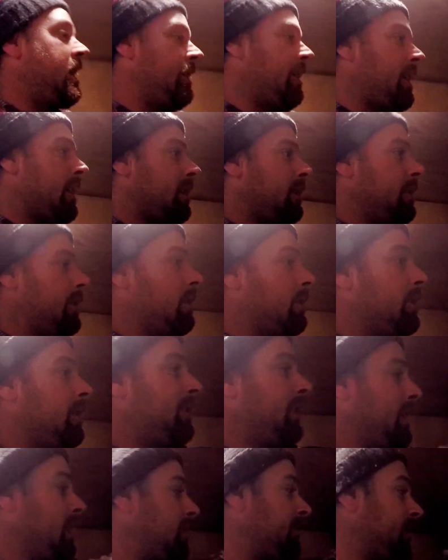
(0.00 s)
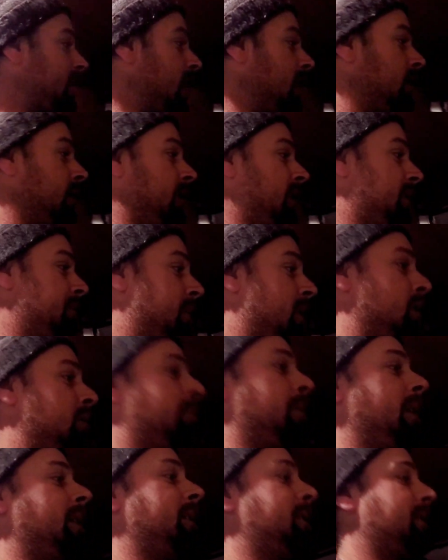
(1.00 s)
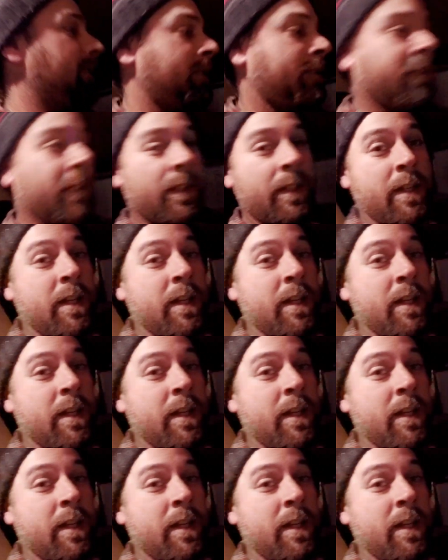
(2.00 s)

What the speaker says: now, the only thing I've got on these bunk beds is